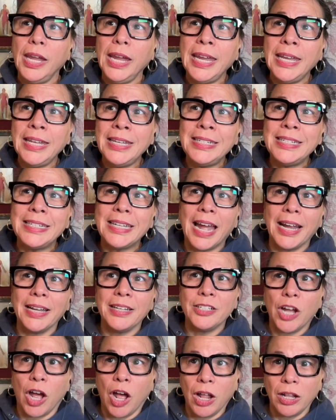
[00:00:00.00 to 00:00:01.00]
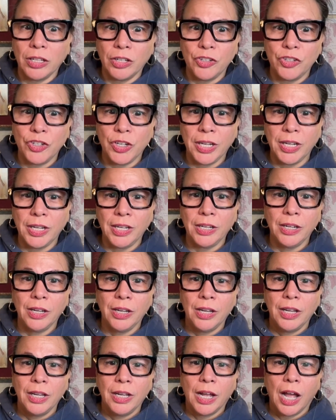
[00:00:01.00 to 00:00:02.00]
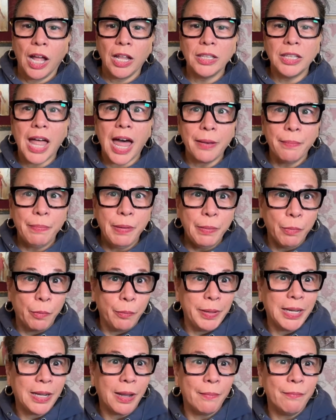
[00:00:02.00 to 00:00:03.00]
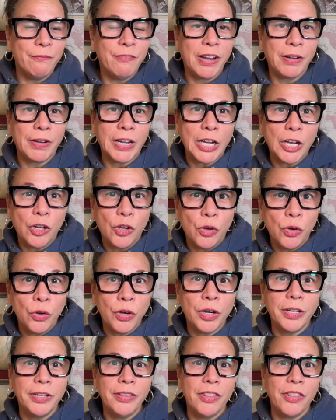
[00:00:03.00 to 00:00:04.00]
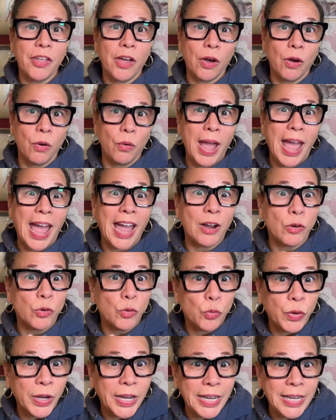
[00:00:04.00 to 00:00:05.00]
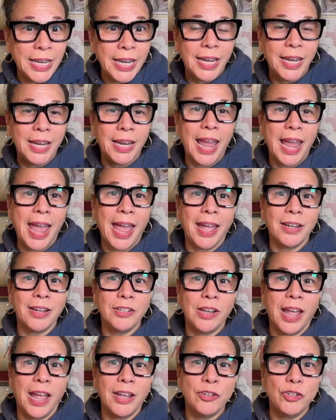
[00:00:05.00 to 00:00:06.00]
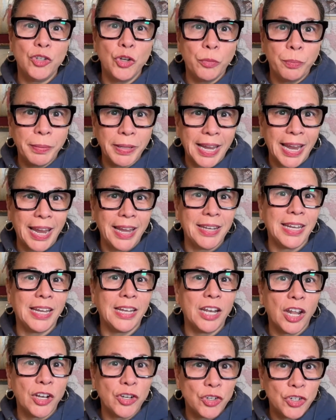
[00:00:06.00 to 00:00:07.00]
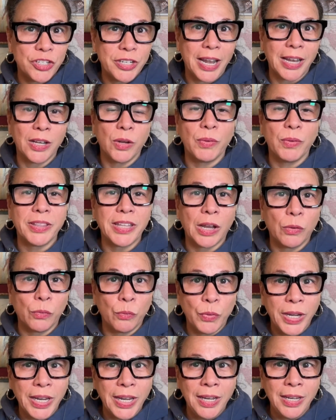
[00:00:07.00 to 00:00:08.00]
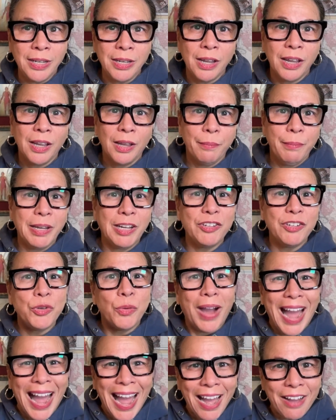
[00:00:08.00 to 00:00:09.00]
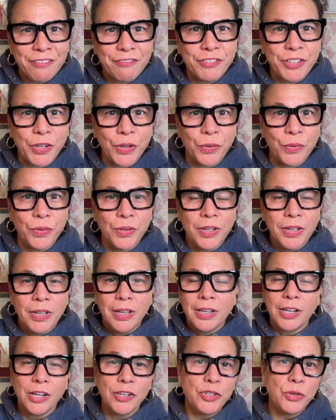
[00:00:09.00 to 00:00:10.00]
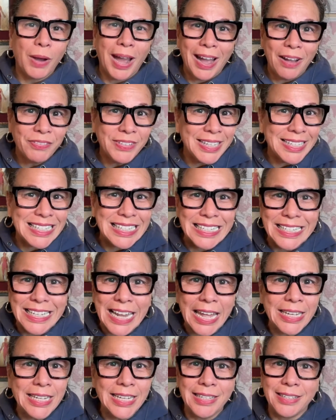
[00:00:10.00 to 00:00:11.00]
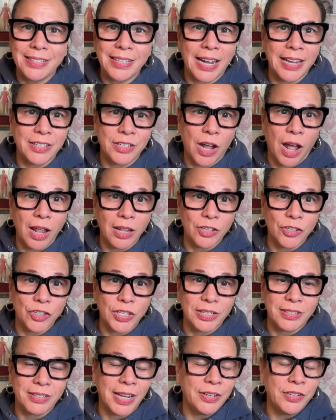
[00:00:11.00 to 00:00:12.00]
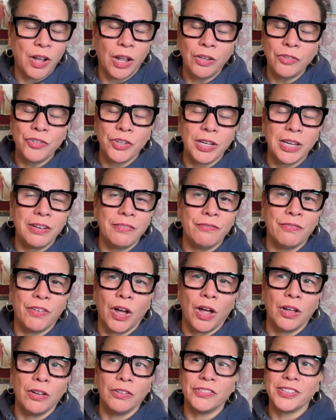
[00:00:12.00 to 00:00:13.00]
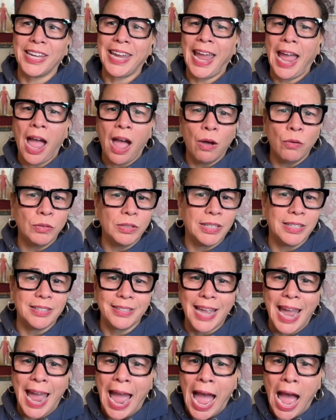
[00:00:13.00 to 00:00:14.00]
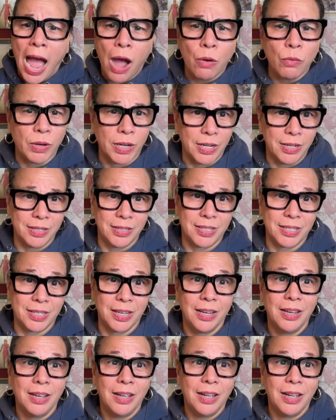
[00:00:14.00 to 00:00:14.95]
In Scientology, a lot of people become very good though at reading and duplicating and understanding what they read because you have to study Scientology. Scientology involves countless hours